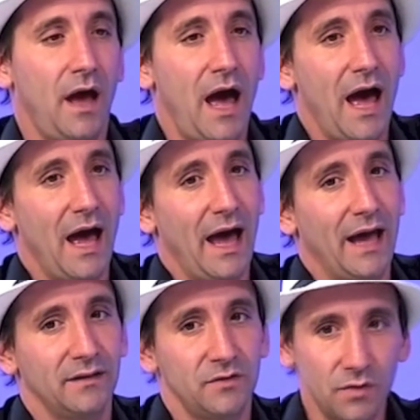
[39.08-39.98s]

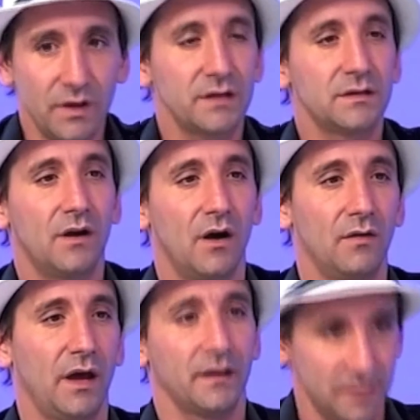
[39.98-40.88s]
And 2 years ago,
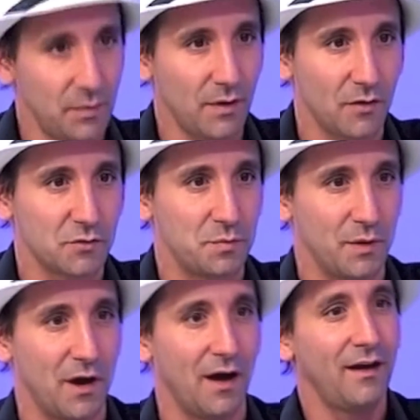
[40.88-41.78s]
like a typical
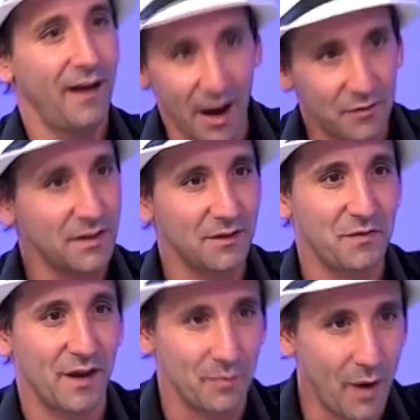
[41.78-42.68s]
entrepreneur, everything
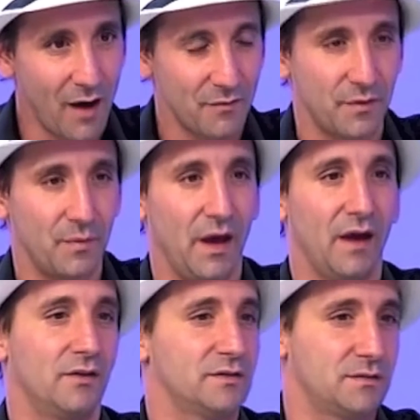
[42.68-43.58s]
fell apart for me.
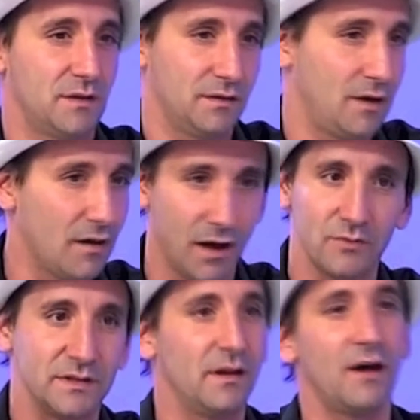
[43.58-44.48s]
I lost the girl I
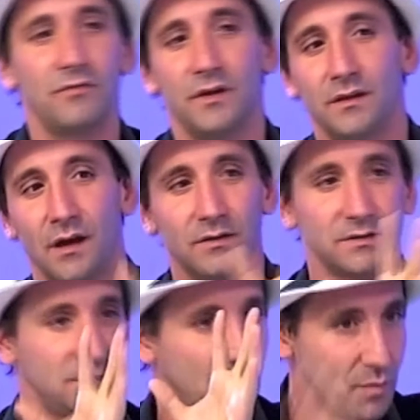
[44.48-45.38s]
was in love with, I
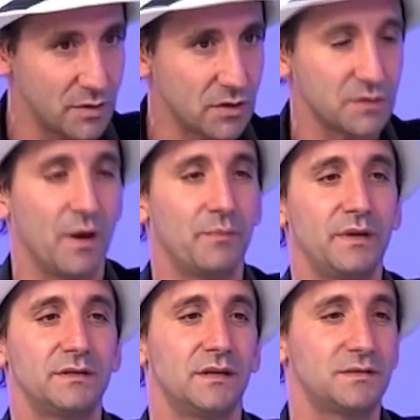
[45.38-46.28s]
almost lost my
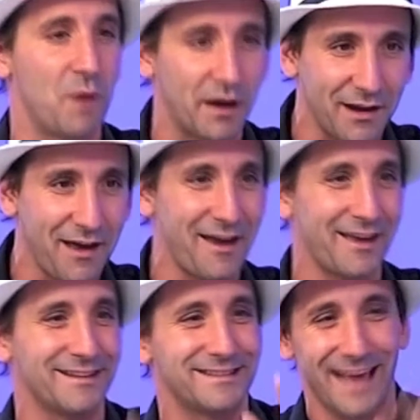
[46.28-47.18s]
business, my
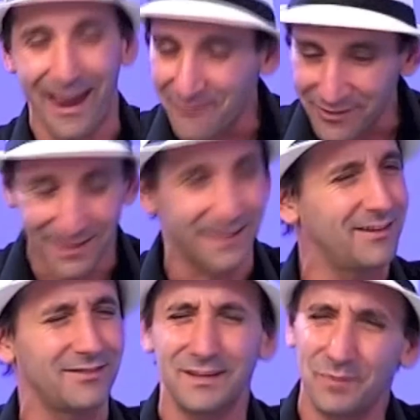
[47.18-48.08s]
clients, everything.
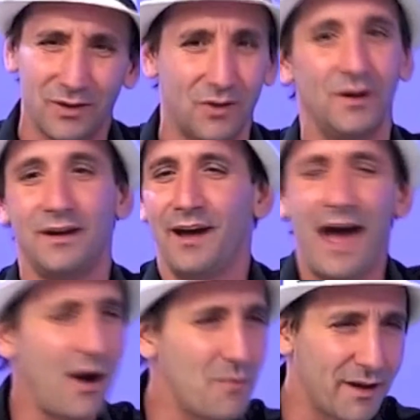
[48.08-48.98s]
You know, typical,
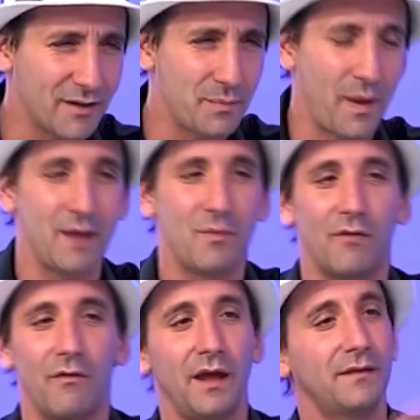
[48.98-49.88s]
how am I going to pay my
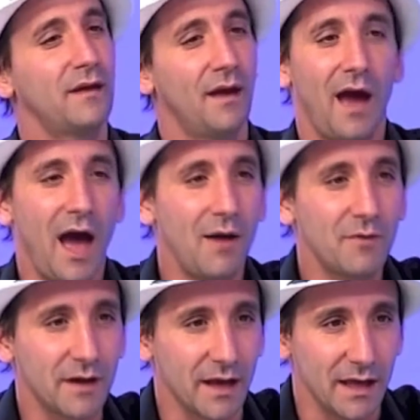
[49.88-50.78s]
rent? How am
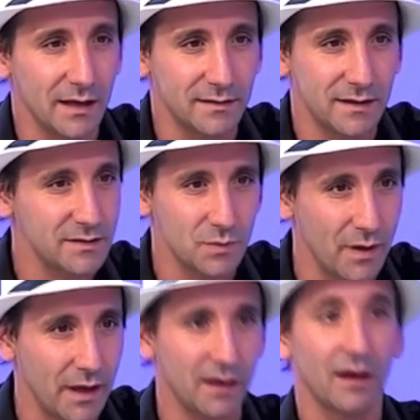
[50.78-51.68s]
I going to eat this
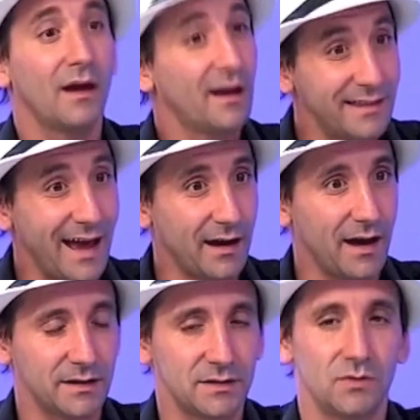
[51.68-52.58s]
week? That
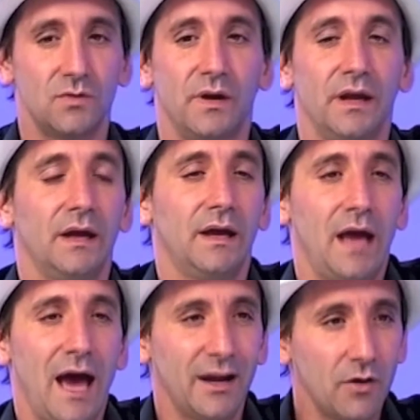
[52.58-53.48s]
kind of story.
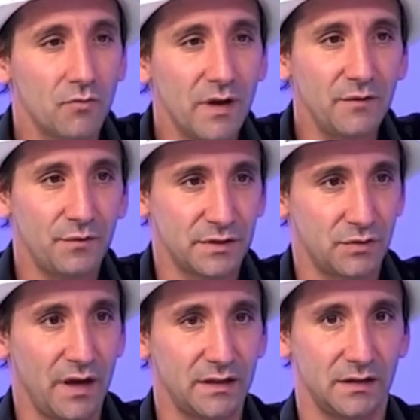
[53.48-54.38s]
And I got really
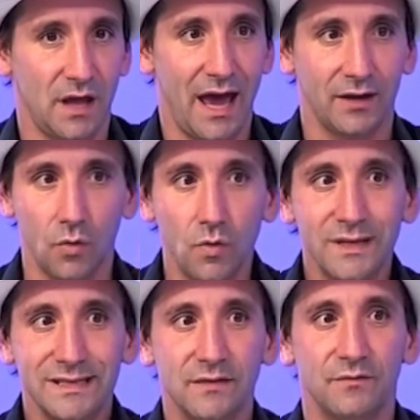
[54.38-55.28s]
frustrated. I had all
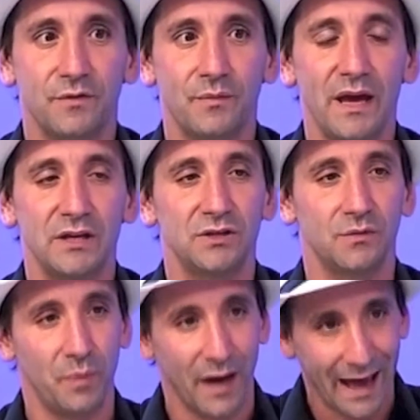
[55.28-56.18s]
this
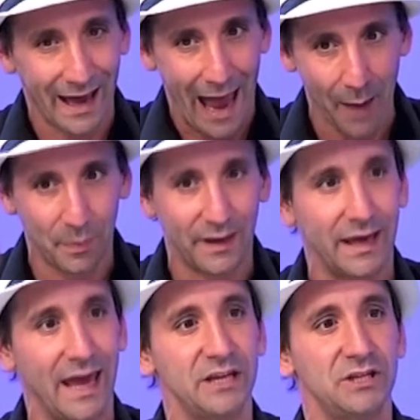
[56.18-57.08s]
information, but
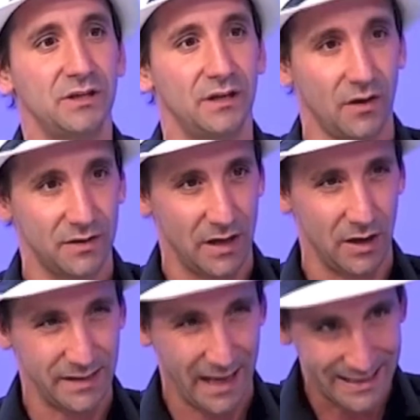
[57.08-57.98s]
application
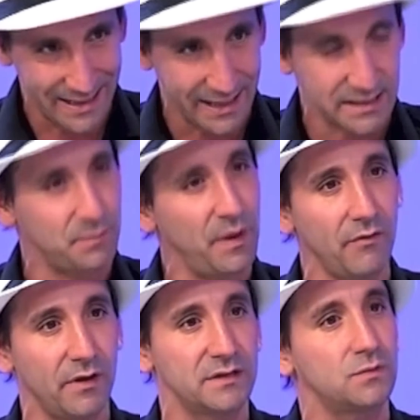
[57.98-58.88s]
as an
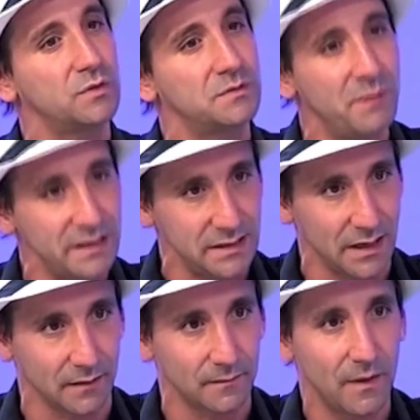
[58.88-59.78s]
experience was
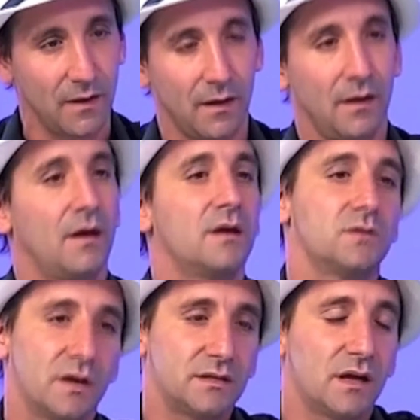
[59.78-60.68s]
missing.
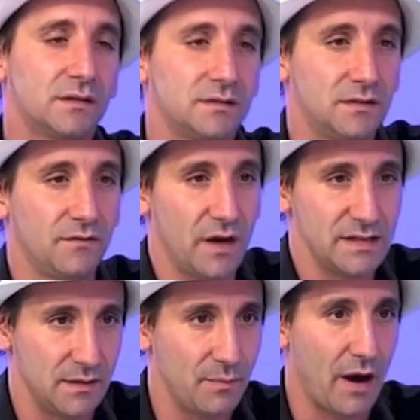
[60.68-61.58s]
So I started to
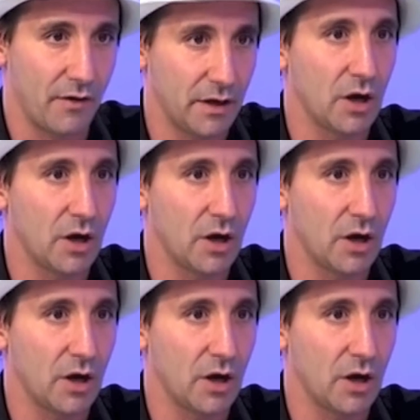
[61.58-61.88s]
devise the empowering